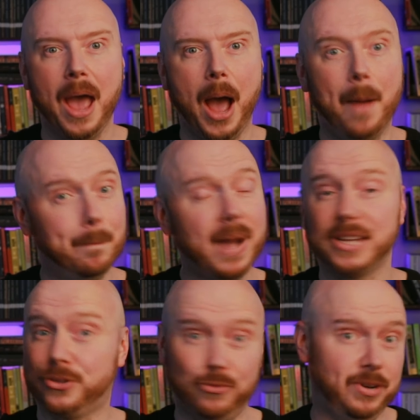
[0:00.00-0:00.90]
a
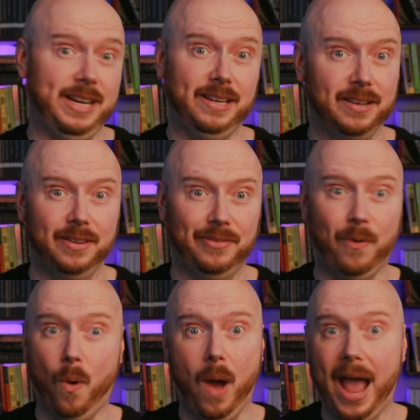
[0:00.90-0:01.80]
must read
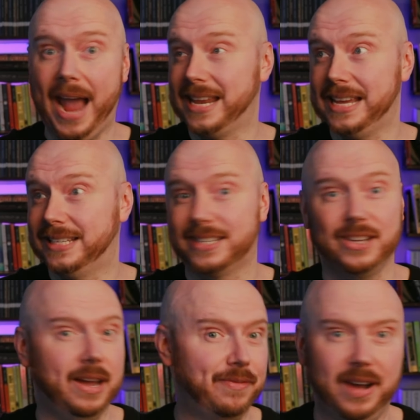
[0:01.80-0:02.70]
for any
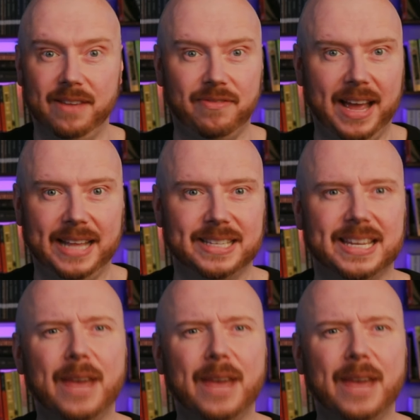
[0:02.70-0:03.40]
sci fi fans.